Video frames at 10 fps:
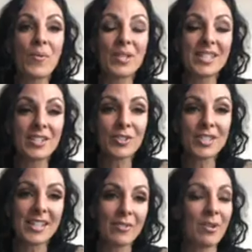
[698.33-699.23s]
what's
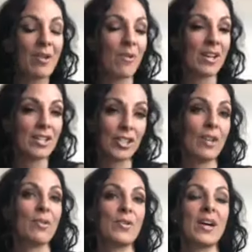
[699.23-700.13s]
interesting and what I wanted to
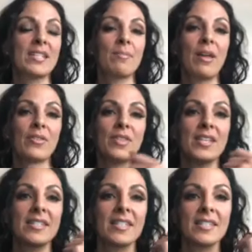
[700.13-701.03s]
share with you guys about
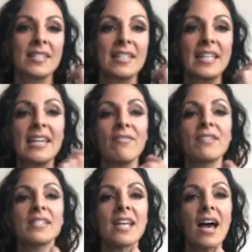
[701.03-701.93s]
this sleeve
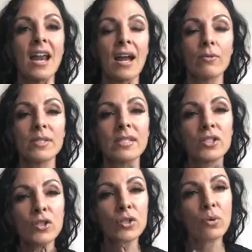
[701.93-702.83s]
is that I was
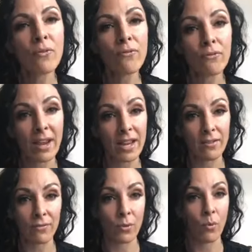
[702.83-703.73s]
still so afraid
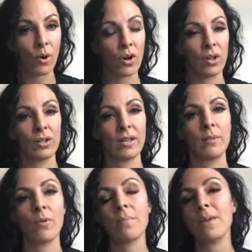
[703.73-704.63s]
of the world
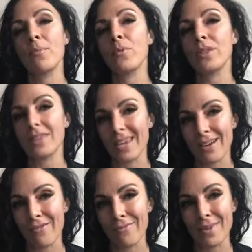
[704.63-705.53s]
and what people would
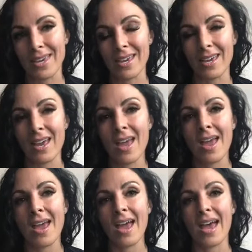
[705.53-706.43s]
think of me
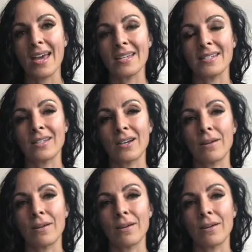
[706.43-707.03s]
and